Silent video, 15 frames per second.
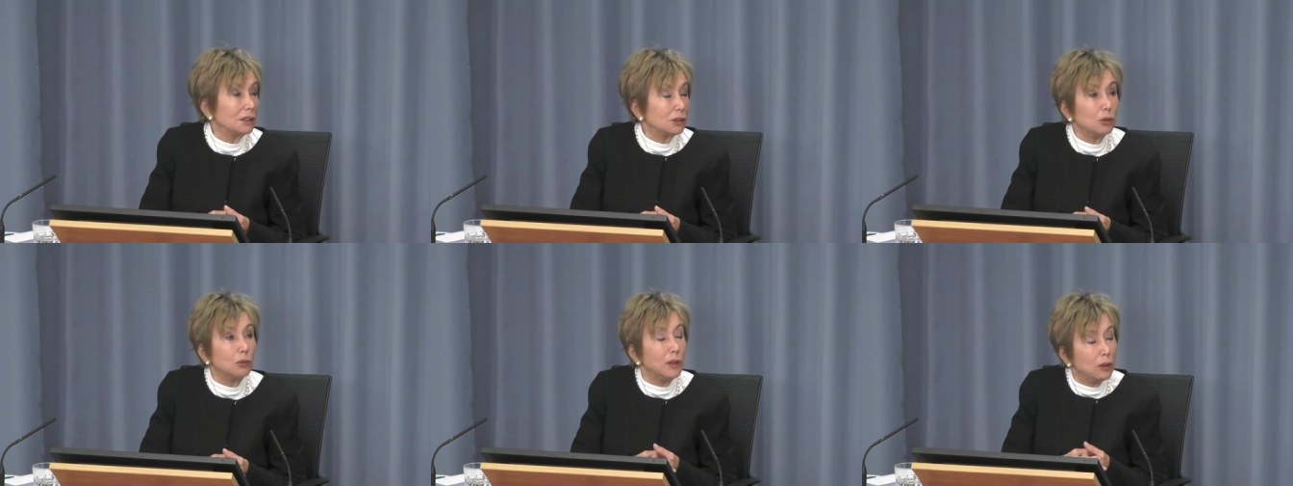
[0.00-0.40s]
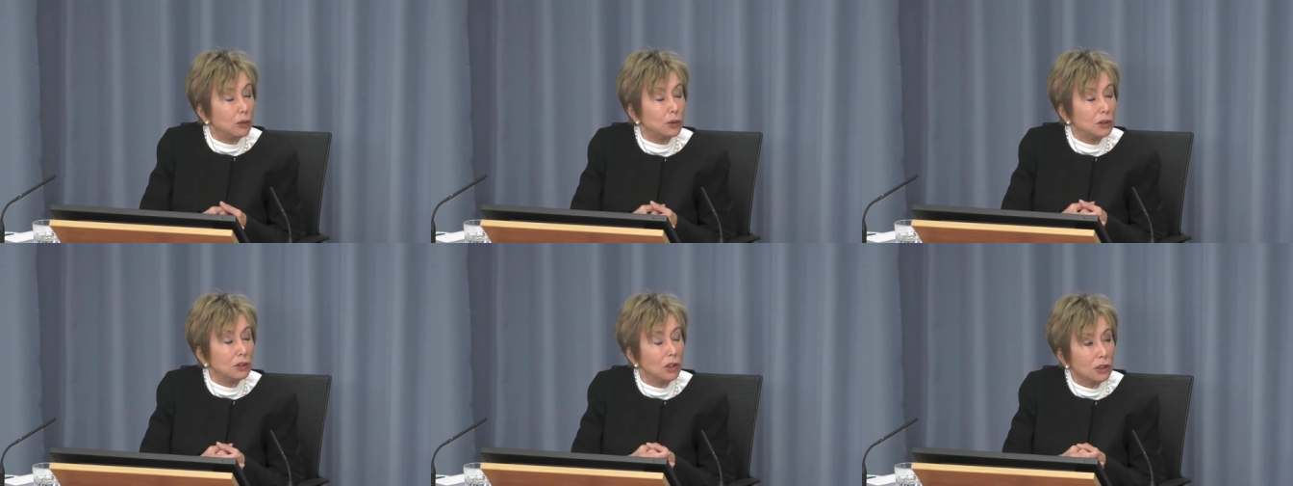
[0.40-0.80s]
So we
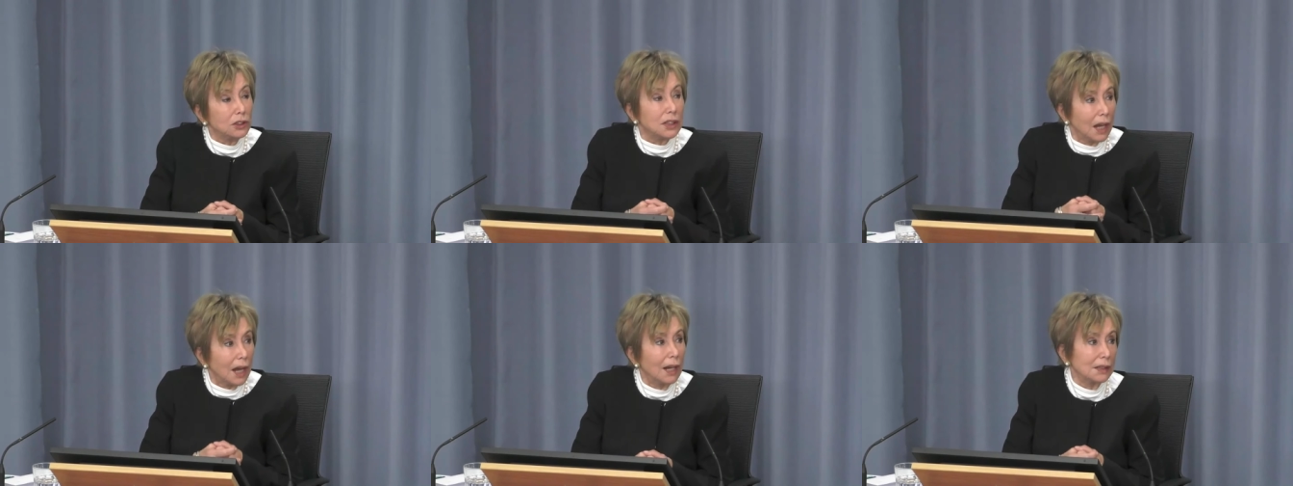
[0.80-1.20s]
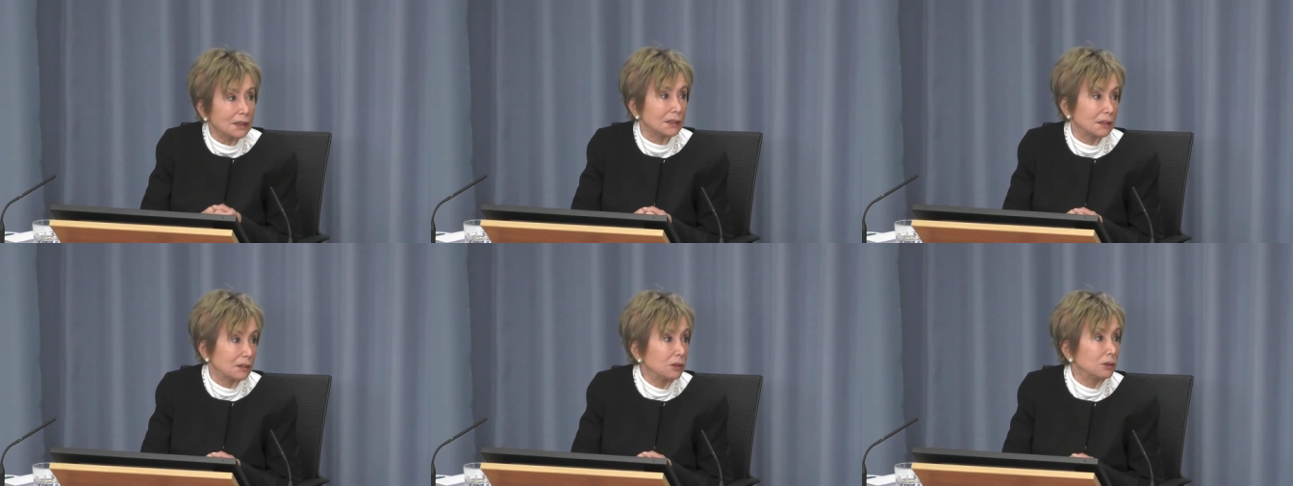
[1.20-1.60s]
could not
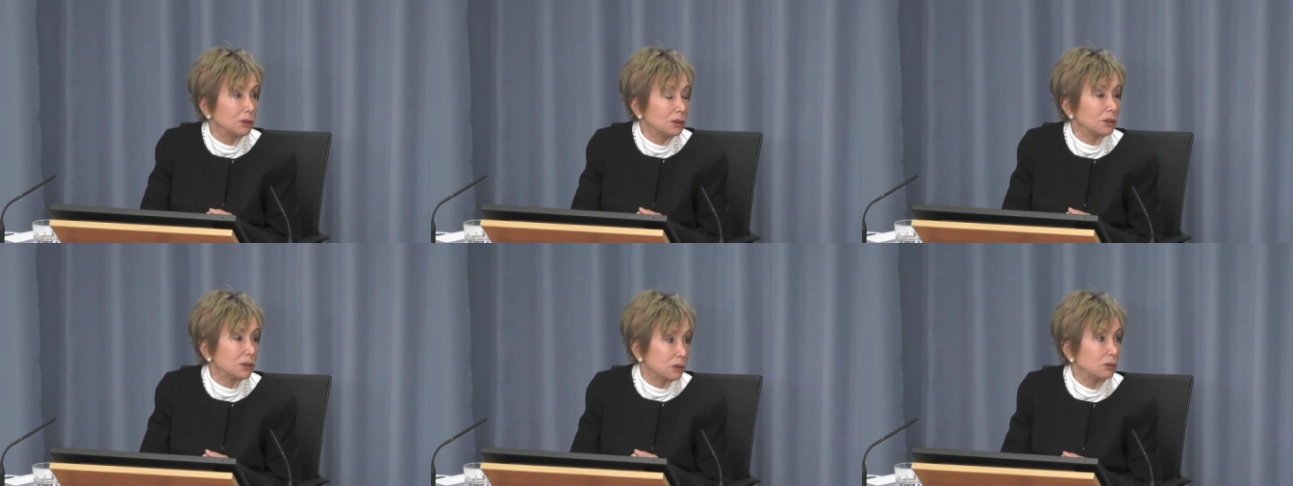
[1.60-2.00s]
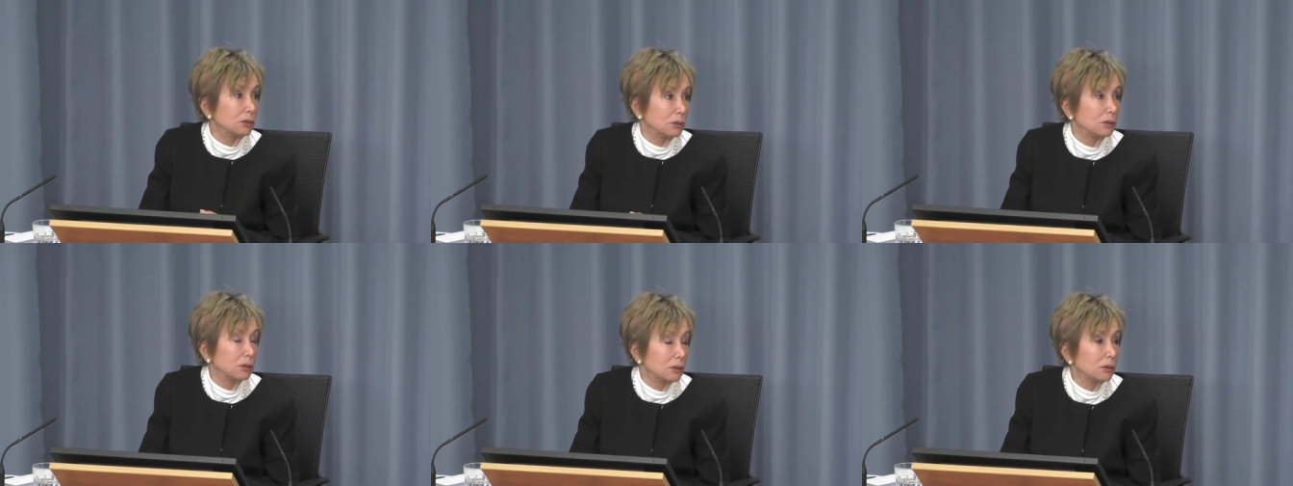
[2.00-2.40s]
ask donors to,
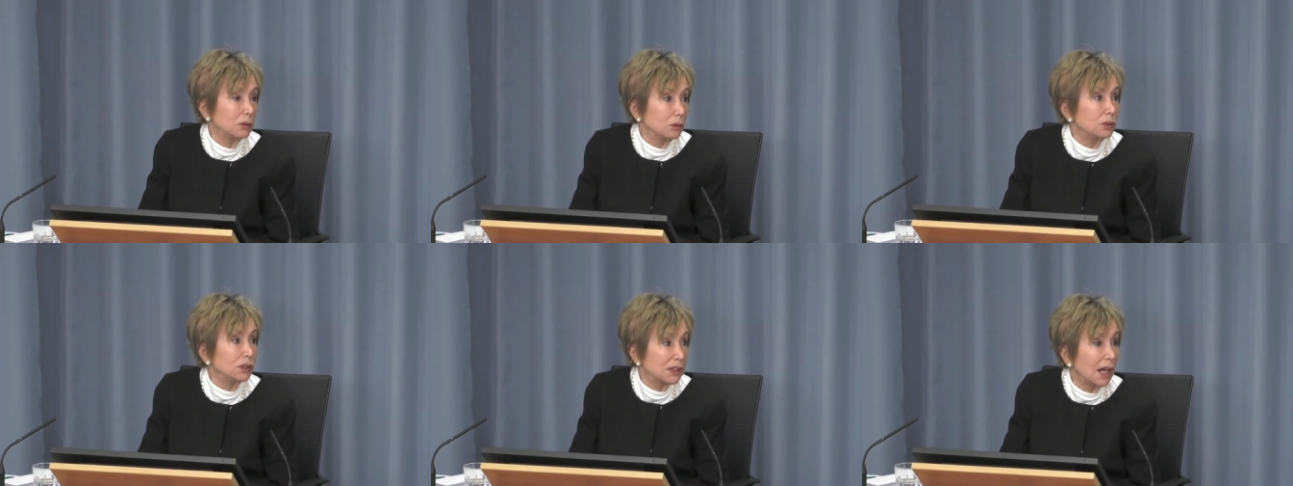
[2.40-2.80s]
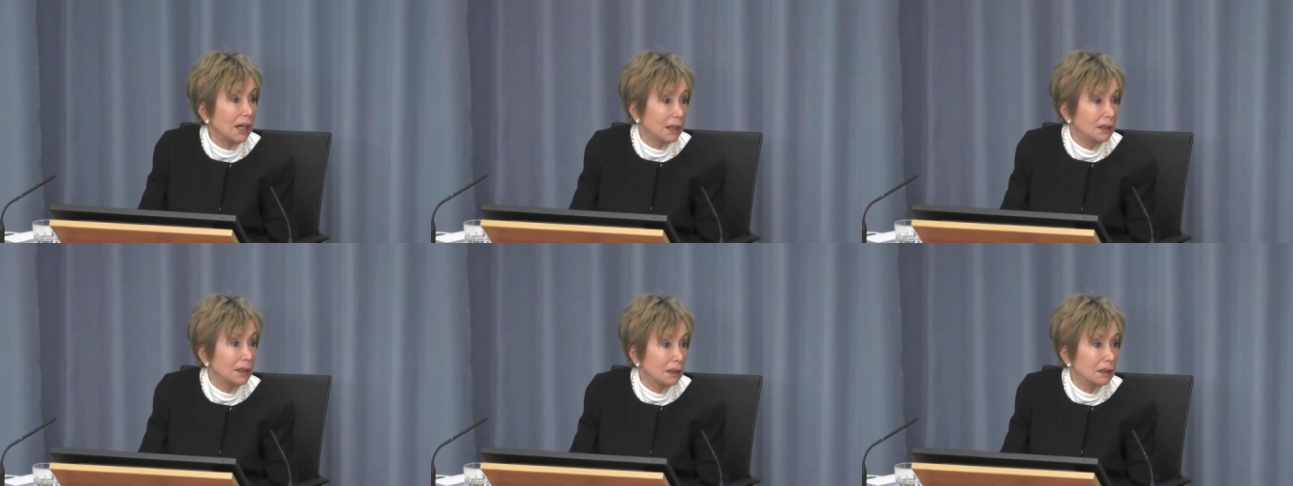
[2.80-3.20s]
to
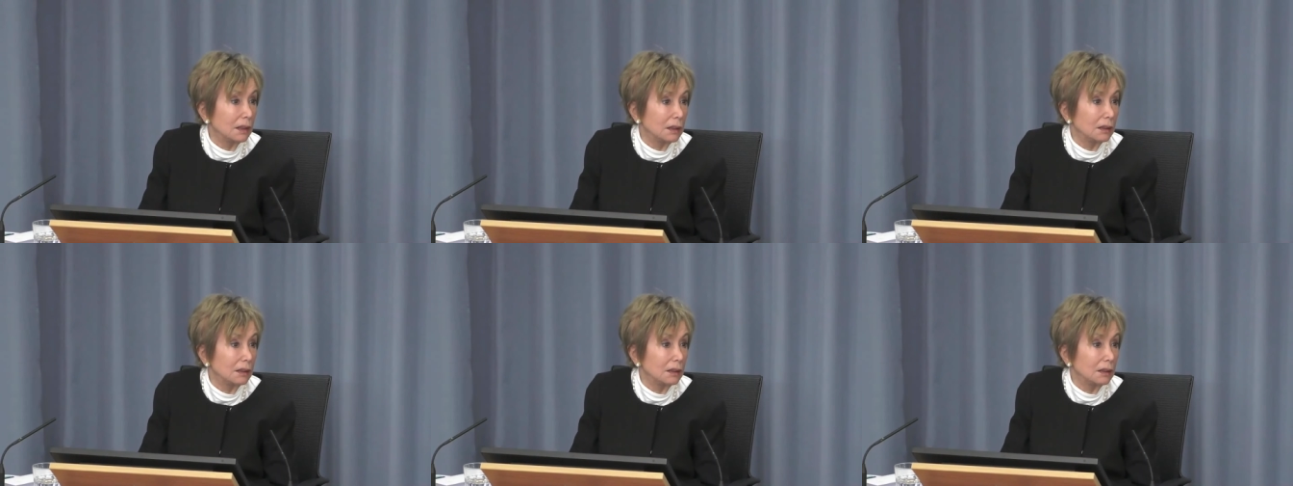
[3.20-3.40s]
sign,